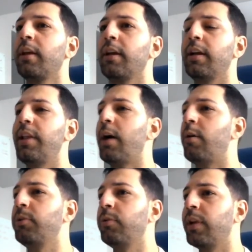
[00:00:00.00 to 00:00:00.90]
And then now
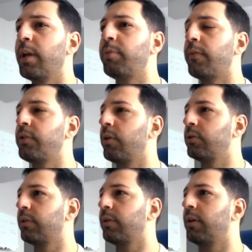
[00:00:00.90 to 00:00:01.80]
I'm doing improv
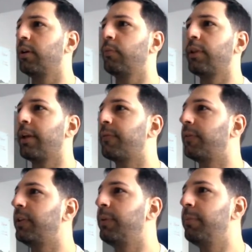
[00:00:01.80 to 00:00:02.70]
shows uh, with like
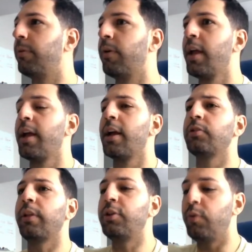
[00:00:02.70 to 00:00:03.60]
50 people.
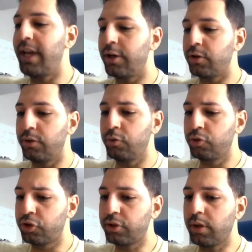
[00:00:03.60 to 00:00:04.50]
So like you you
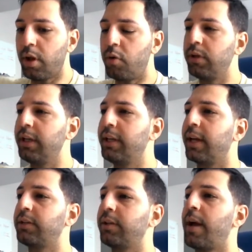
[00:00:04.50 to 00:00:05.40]
slowly
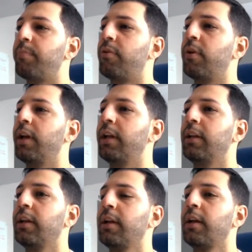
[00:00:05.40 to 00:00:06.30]
get to that
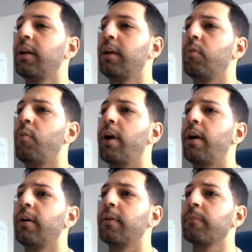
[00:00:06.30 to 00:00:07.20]
point
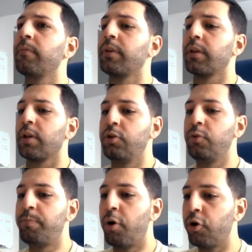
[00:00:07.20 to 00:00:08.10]
where
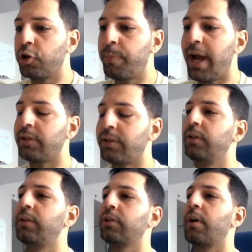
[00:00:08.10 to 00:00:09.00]
you push past the
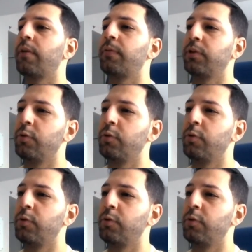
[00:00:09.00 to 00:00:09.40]
discomfort.